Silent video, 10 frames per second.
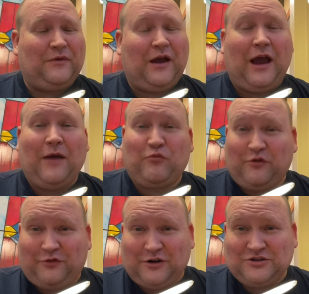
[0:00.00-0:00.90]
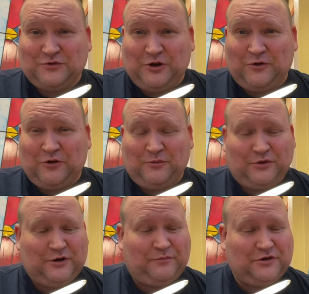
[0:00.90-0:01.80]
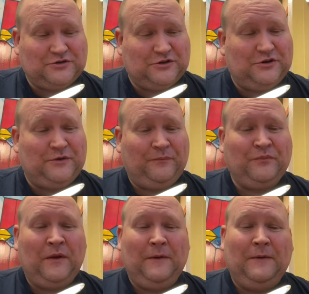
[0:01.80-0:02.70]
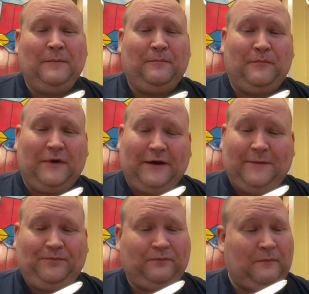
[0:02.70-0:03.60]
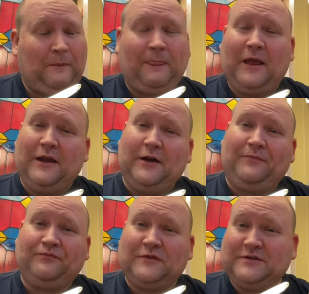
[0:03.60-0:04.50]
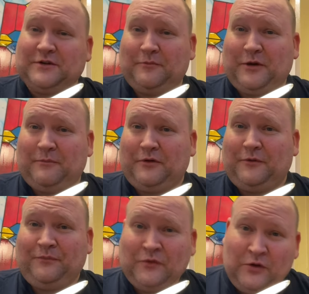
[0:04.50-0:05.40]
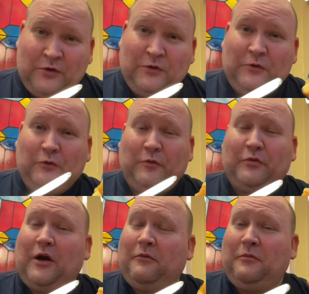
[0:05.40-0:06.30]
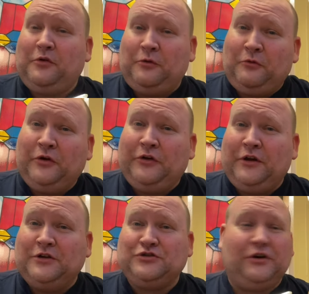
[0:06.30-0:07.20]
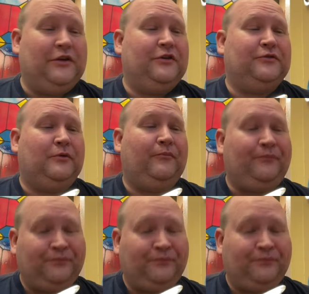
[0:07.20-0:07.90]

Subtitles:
I prefer sweet cornbread personally, but you know, some people would probably really enjoy this one.